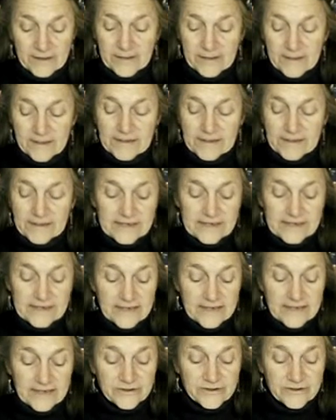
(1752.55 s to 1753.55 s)
These
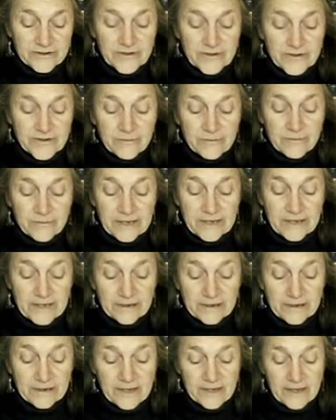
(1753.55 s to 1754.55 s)
dangers are
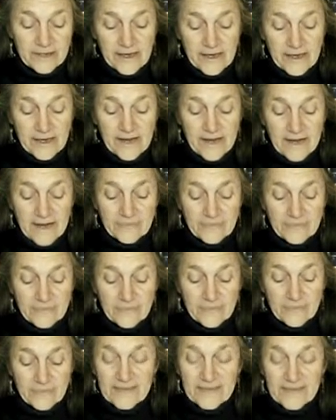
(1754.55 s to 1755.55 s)
real and have a
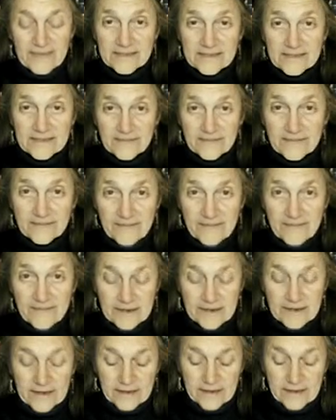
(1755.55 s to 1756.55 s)
pervasive
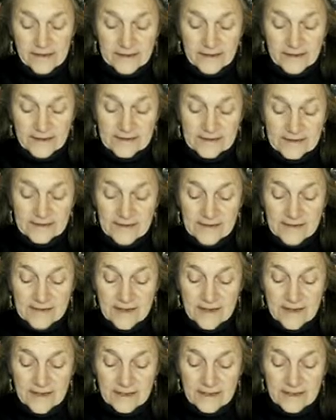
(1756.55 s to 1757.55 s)
effect on a
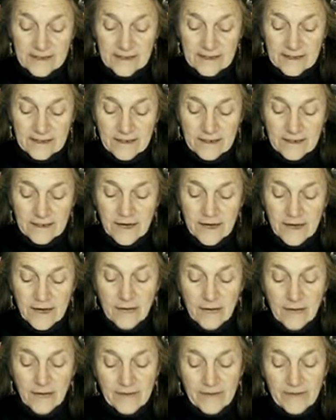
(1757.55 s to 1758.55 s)
society.
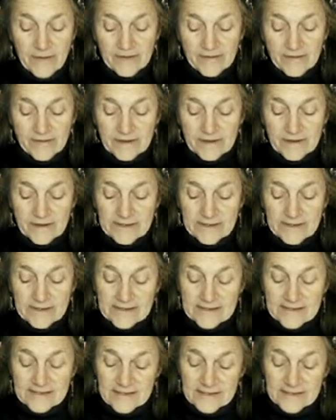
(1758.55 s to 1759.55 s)
However,
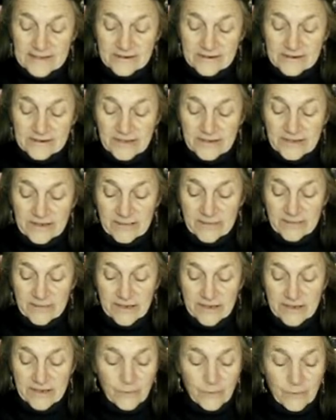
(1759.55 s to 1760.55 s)
censorship and
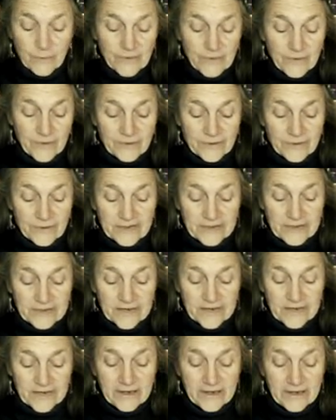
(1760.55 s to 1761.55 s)
a more
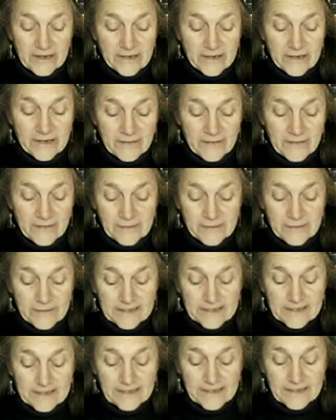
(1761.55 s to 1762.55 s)
authoritarian government
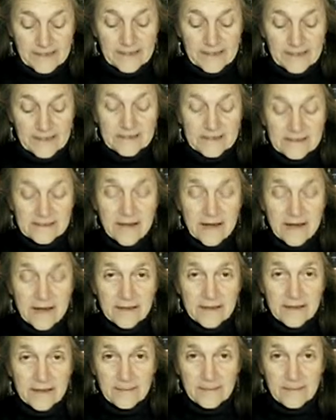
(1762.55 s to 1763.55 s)
is
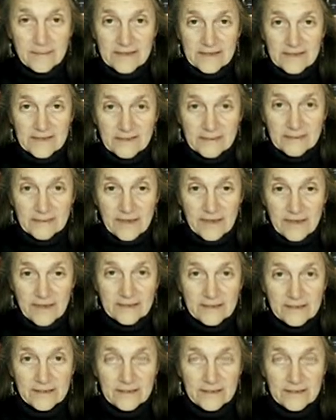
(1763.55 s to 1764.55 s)
not the best way
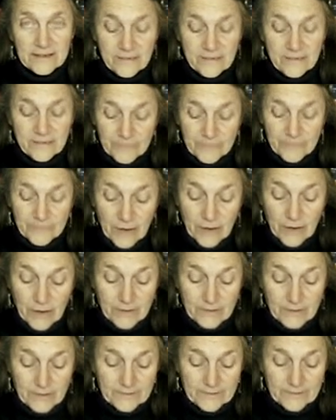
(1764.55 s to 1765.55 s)
to solve the
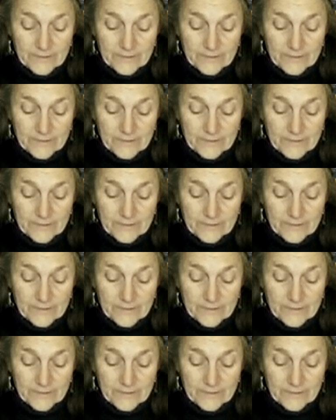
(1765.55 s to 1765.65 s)
problem.